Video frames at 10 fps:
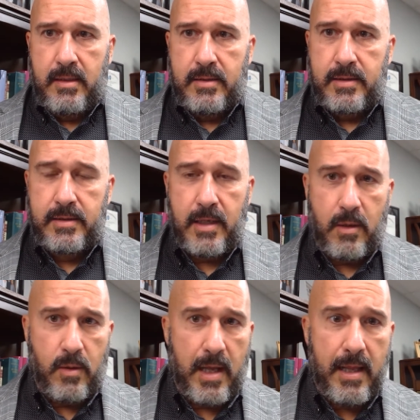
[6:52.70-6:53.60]

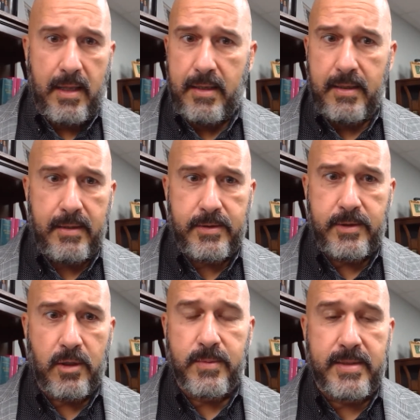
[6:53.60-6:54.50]
So
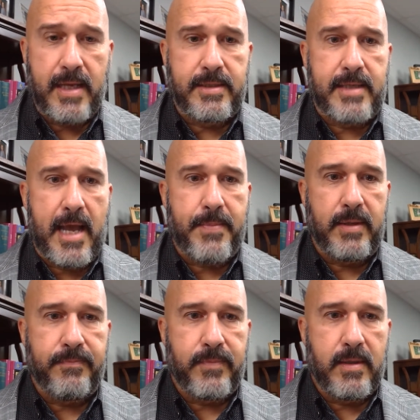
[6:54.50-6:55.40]
circumstances happen.